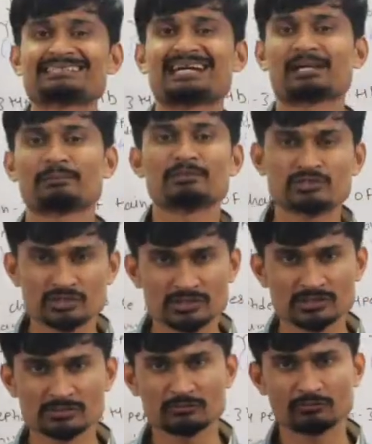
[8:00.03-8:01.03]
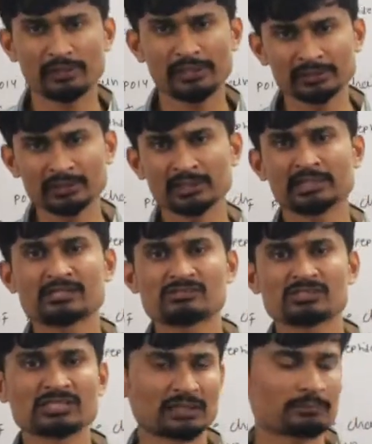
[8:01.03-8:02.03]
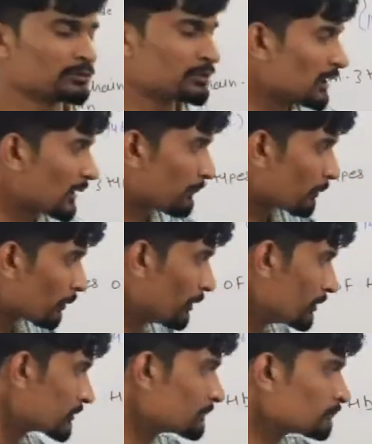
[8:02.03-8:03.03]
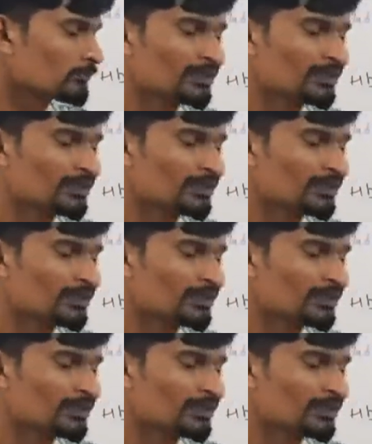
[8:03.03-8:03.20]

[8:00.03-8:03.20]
RBCs. When the excess RBCs are produced,